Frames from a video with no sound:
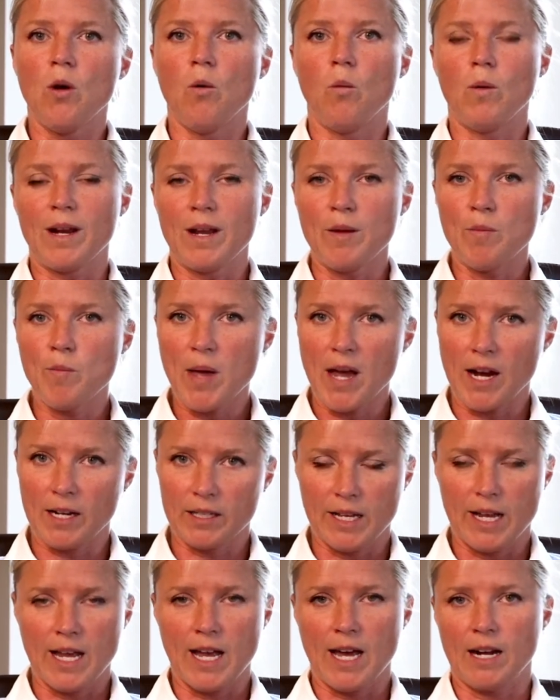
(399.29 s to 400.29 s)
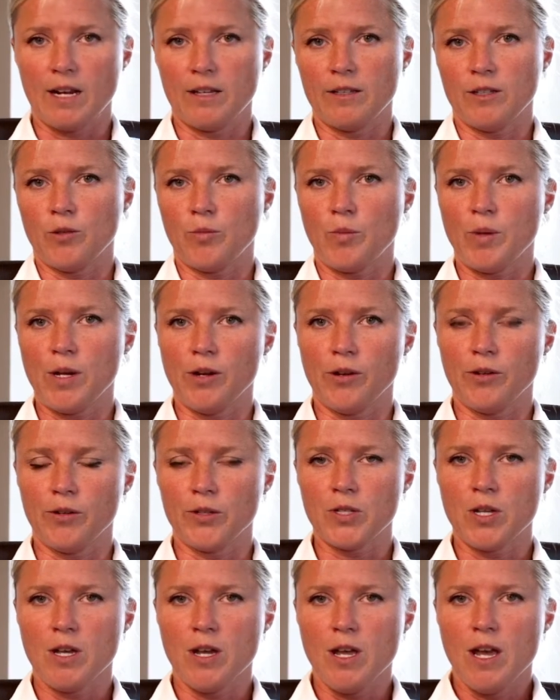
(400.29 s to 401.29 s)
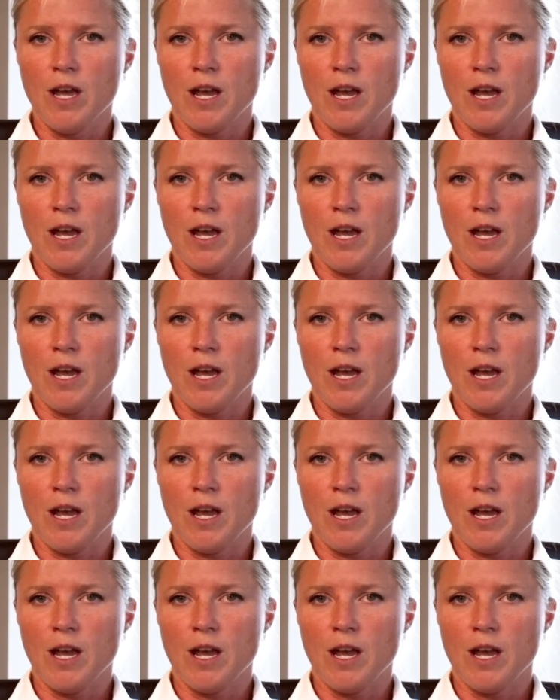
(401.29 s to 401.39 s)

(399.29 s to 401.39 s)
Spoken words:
what impact they had on their peers,